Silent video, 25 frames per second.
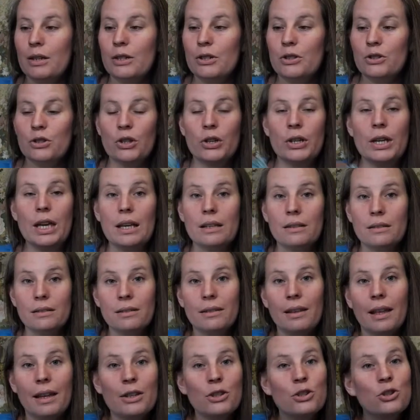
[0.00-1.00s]
So yes,
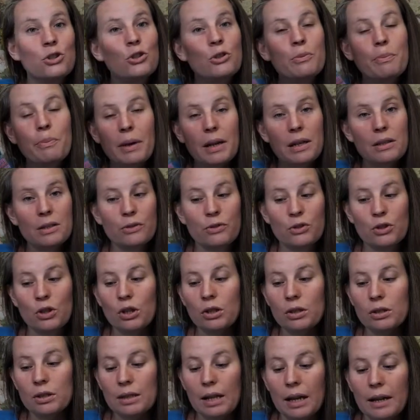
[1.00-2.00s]
that is 2 pairs of
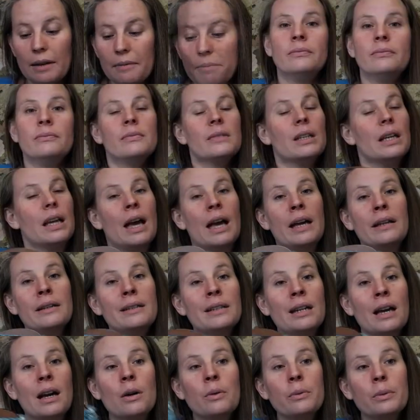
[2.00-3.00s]
socks done, and
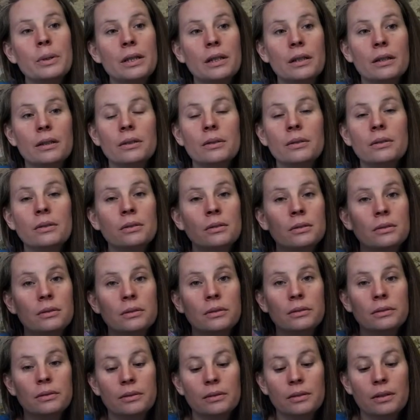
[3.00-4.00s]
now we know
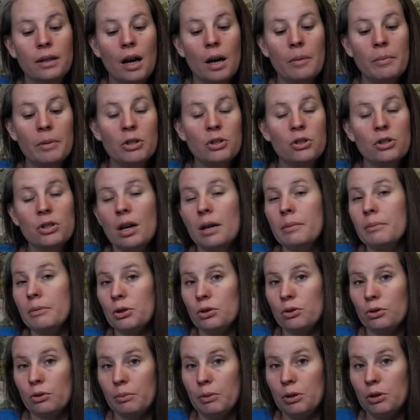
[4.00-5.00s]
how much time it
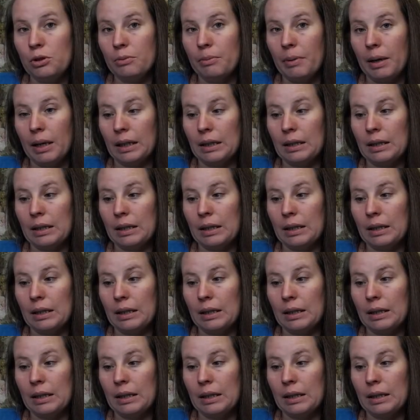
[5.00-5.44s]
took me to make